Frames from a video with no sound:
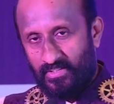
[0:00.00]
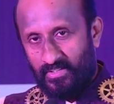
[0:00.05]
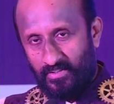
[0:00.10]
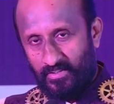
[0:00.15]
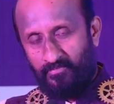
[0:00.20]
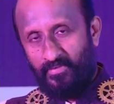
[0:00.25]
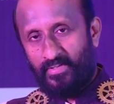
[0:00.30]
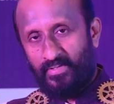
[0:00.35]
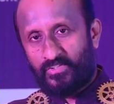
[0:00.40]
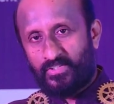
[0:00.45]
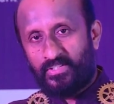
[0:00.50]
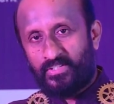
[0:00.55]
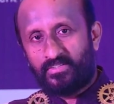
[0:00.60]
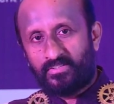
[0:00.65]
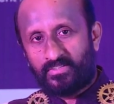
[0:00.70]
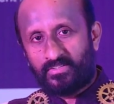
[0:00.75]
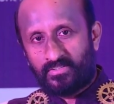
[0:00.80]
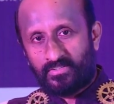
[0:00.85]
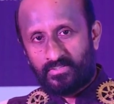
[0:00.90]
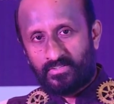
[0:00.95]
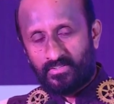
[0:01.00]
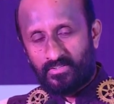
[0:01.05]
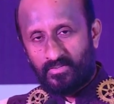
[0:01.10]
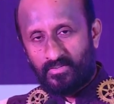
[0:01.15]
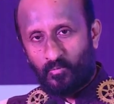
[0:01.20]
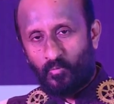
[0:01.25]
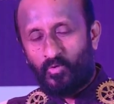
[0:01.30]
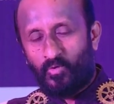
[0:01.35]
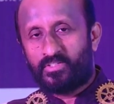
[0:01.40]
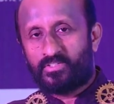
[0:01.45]
Reflections
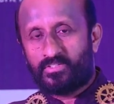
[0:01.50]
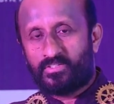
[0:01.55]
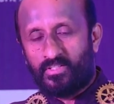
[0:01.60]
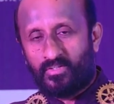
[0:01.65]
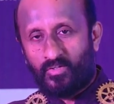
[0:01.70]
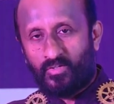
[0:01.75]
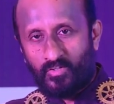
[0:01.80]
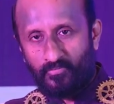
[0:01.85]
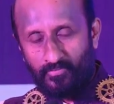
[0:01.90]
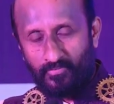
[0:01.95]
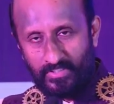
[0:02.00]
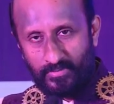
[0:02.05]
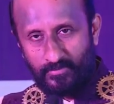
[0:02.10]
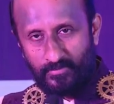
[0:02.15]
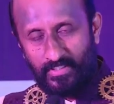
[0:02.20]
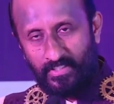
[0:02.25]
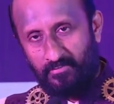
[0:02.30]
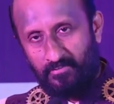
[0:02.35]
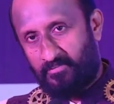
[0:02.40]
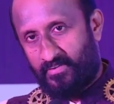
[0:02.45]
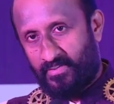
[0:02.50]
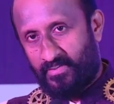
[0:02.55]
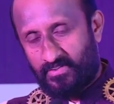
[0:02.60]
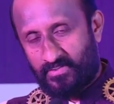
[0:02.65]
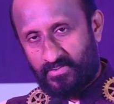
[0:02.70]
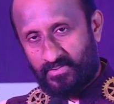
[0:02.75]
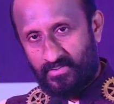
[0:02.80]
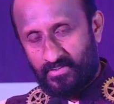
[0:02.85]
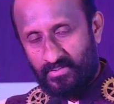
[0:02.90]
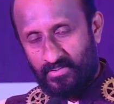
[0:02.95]
was a conference with a
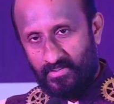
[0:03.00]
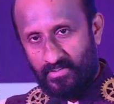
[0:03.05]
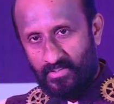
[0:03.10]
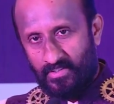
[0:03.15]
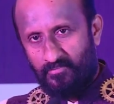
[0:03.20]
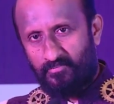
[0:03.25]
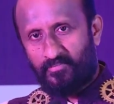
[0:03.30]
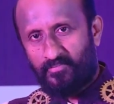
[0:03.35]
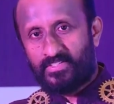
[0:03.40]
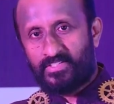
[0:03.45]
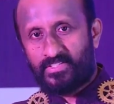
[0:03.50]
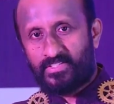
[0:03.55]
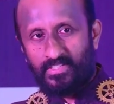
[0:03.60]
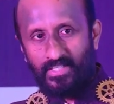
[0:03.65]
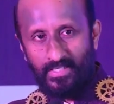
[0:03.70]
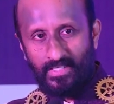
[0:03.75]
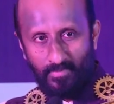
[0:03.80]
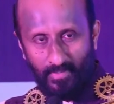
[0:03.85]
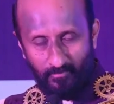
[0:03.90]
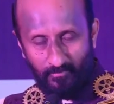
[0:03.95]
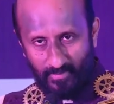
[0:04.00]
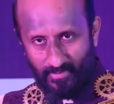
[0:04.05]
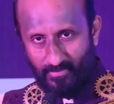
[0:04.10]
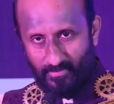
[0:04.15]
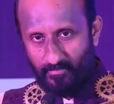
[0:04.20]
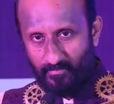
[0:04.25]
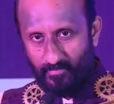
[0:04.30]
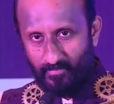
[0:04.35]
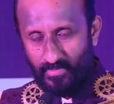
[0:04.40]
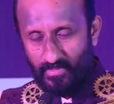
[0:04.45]
difference. The first time ever,
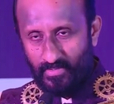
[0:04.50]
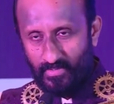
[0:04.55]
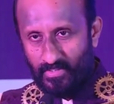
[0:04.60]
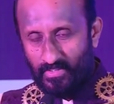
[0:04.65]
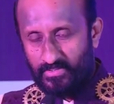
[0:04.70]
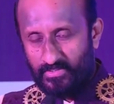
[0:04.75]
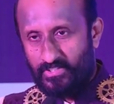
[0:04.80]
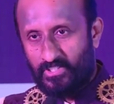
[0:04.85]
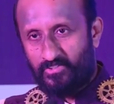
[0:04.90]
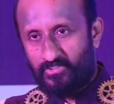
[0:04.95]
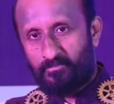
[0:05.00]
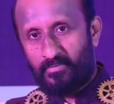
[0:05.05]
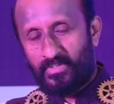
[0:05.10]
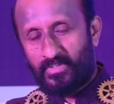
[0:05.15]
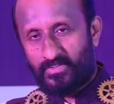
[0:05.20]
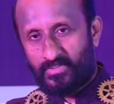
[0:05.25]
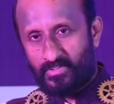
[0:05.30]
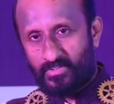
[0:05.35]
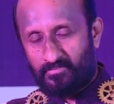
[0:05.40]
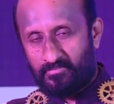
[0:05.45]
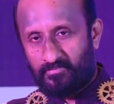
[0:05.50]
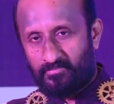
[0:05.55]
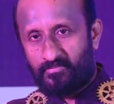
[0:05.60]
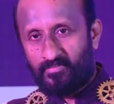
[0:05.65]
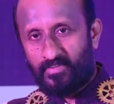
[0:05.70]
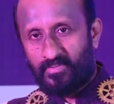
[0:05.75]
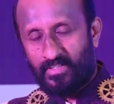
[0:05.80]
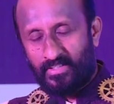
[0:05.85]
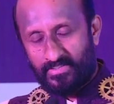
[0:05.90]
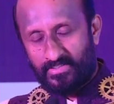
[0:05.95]
a chief minister of
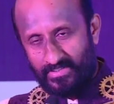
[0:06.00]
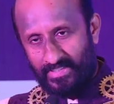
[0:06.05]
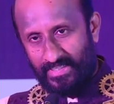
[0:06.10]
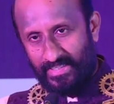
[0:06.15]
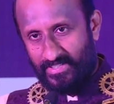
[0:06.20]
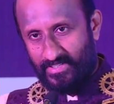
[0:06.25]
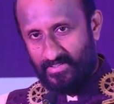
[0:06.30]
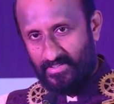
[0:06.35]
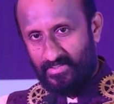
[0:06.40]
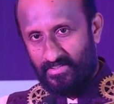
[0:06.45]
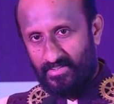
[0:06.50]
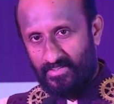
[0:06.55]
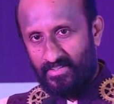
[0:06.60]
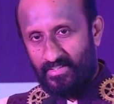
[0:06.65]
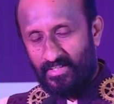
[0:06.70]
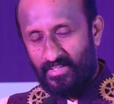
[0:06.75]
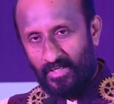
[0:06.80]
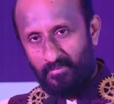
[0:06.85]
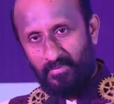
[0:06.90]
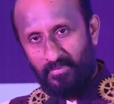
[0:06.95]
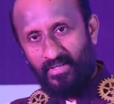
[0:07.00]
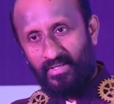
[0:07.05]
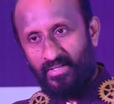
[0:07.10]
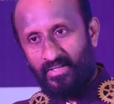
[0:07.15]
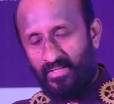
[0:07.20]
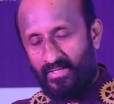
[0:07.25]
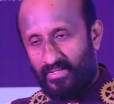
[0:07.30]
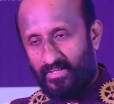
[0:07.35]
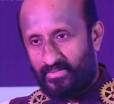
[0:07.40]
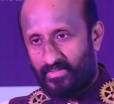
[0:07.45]
a state coming in
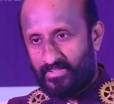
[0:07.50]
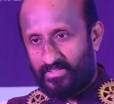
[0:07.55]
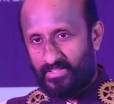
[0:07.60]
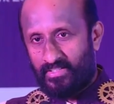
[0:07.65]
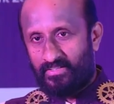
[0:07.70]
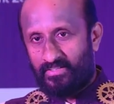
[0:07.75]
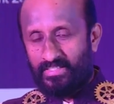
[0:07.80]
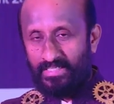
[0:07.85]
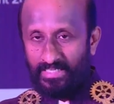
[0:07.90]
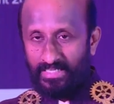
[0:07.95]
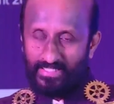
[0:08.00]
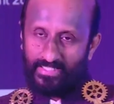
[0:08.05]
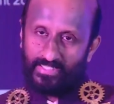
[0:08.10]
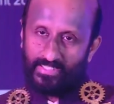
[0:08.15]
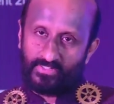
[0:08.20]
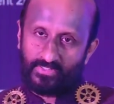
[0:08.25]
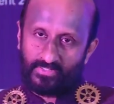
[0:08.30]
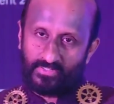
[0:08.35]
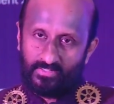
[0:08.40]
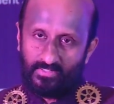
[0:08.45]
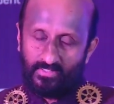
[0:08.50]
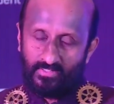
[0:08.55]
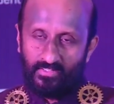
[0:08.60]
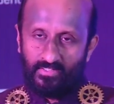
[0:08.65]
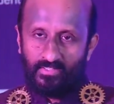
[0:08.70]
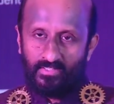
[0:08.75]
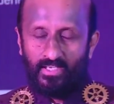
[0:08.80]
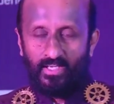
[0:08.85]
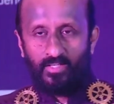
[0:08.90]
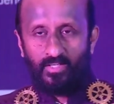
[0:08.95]
and addressing the delegates.
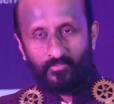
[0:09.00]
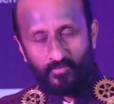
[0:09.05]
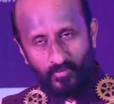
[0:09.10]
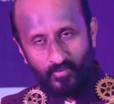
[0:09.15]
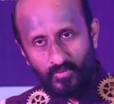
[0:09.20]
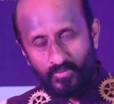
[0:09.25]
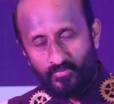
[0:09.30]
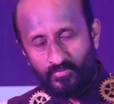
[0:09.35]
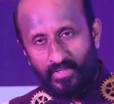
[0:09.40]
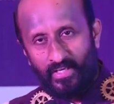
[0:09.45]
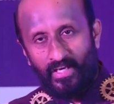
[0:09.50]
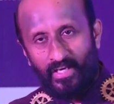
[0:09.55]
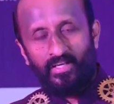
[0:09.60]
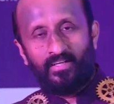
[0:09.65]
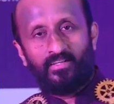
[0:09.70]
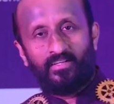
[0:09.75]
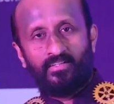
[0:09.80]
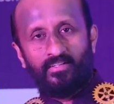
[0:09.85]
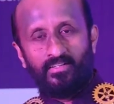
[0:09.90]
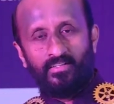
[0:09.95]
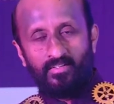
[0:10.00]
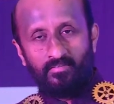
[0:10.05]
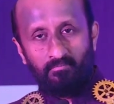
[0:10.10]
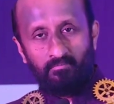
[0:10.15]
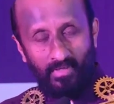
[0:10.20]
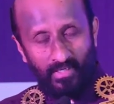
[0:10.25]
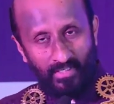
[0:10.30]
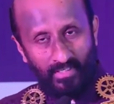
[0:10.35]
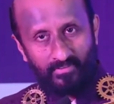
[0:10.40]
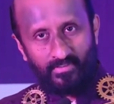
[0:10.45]
And of course, we had
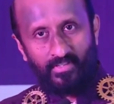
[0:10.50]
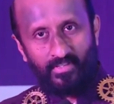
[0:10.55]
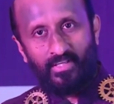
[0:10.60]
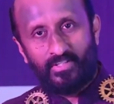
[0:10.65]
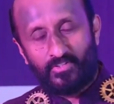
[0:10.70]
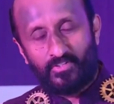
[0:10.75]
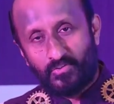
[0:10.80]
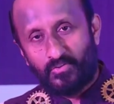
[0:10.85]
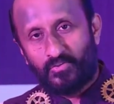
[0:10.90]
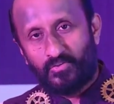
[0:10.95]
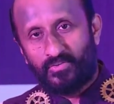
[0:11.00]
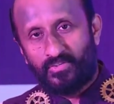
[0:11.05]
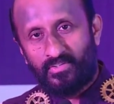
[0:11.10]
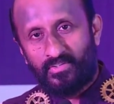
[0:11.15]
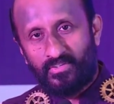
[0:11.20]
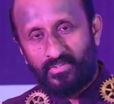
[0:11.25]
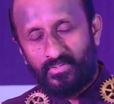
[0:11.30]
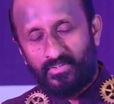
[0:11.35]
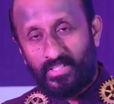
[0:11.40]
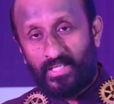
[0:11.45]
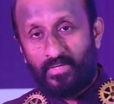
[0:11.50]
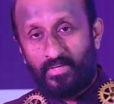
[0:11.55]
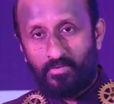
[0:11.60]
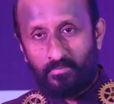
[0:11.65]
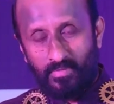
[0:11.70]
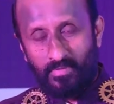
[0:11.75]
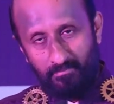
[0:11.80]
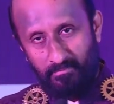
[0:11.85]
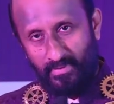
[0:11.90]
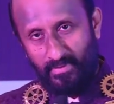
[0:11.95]
Mahathir too to give
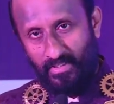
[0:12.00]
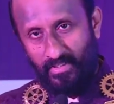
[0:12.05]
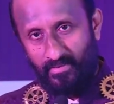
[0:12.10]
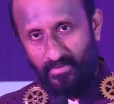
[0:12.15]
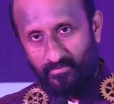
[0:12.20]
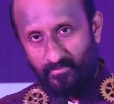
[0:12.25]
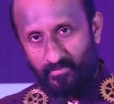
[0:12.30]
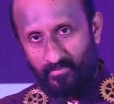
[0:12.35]
him company.